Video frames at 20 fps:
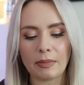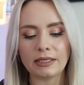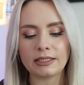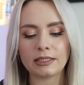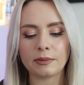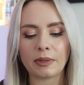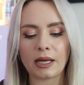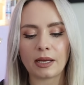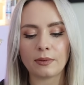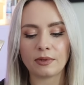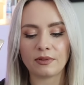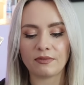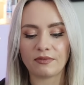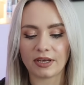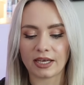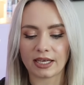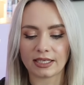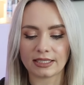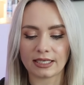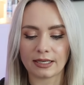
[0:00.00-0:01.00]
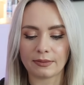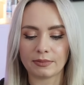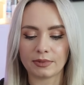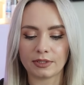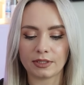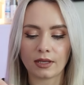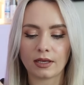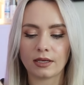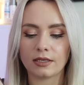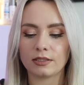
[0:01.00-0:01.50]
Best applied with
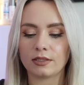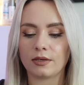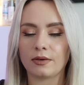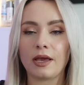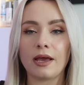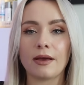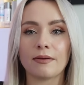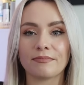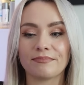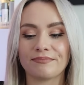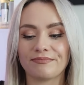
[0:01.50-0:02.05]
fingertips. So yeah.